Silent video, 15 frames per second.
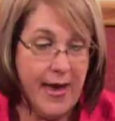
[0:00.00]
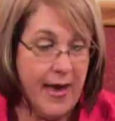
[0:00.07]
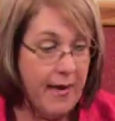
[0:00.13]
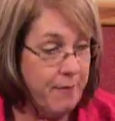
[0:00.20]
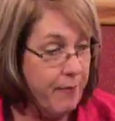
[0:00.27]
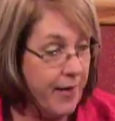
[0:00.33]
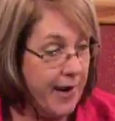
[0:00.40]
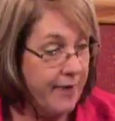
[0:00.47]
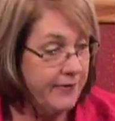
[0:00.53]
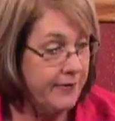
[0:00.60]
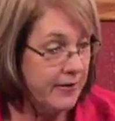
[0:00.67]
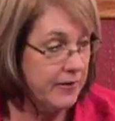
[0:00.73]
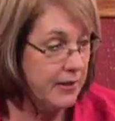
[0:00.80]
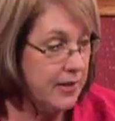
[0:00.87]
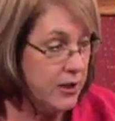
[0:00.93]
and
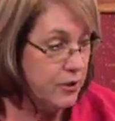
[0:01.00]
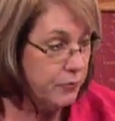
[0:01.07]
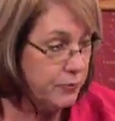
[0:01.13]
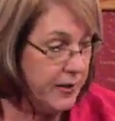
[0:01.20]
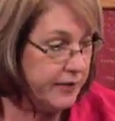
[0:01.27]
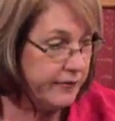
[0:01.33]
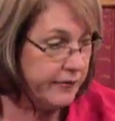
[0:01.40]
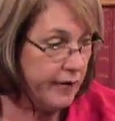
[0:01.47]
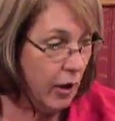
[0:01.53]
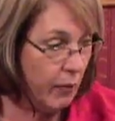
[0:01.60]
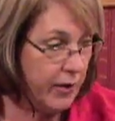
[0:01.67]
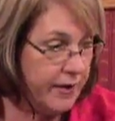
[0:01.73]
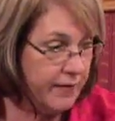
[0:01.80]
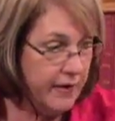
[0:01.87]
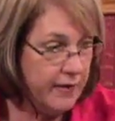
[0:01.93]
basically you'd be
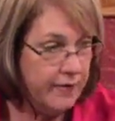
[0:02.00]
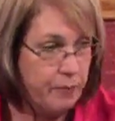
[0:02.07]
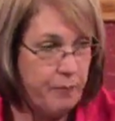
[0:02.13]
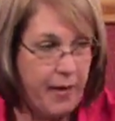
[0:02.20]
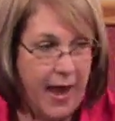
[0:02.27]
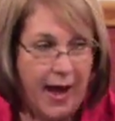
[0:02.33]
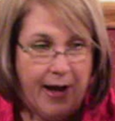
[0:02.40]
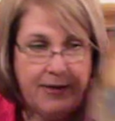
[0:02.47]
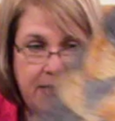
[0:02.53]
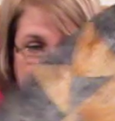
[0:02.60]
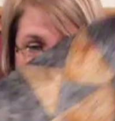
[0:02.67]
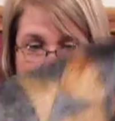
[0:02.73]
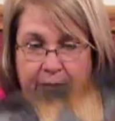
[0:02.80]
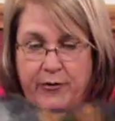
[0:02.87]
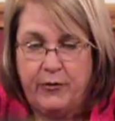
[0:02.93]
sewing these back
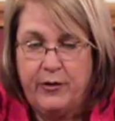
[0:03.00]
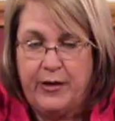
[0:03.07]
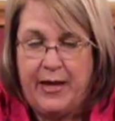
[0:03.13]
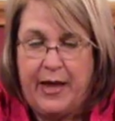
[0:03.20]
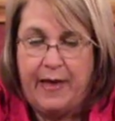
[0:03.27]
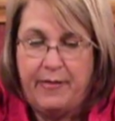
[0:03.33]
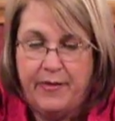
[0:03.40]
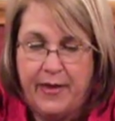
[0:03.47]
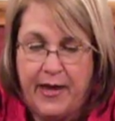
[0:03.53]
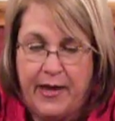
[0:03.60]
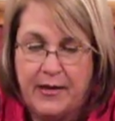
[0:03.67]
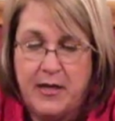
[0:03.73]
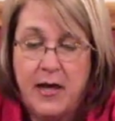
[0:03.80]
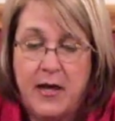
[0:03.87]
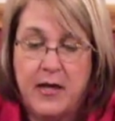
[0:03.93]
together again
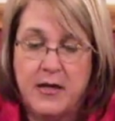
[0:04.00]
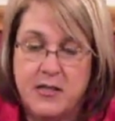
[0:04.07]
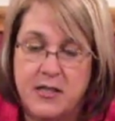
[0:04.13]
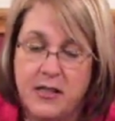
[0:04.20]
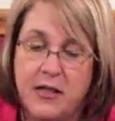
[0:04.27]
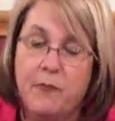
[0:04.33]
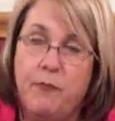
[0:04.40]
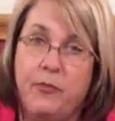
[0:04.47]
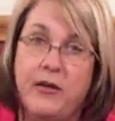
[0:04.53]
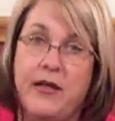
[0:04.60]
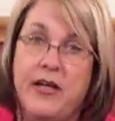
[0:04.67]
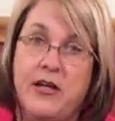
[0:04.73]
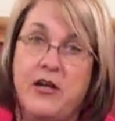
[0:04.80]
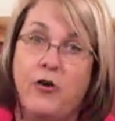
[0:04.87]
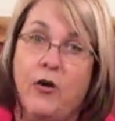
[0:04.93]
then to
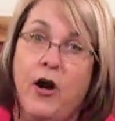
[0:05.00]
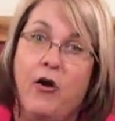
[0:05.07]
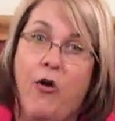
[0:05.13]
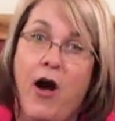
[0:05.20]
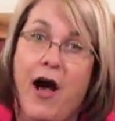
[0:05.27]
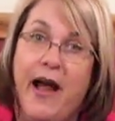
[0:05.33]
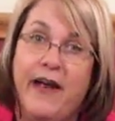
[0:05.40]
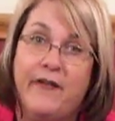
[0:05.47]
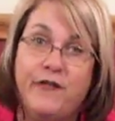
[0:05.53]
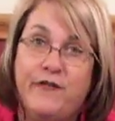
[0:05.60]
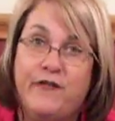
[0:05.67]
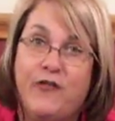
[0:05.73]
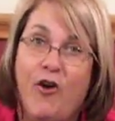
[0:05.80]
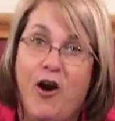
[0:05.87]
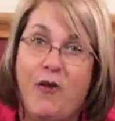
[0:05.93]
complete your Ohio
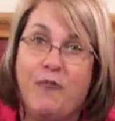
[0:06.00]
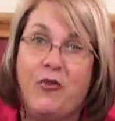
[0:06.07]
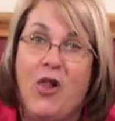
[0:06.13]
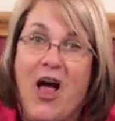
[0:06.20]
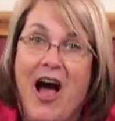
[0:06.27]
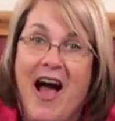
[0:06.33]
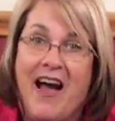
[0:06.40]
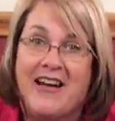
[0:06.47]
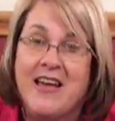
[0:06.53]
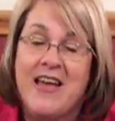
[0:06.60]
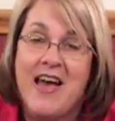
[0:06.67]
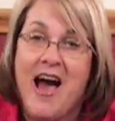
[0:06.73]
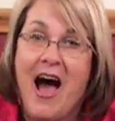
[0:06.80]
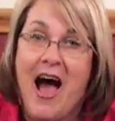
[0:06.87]
Star block.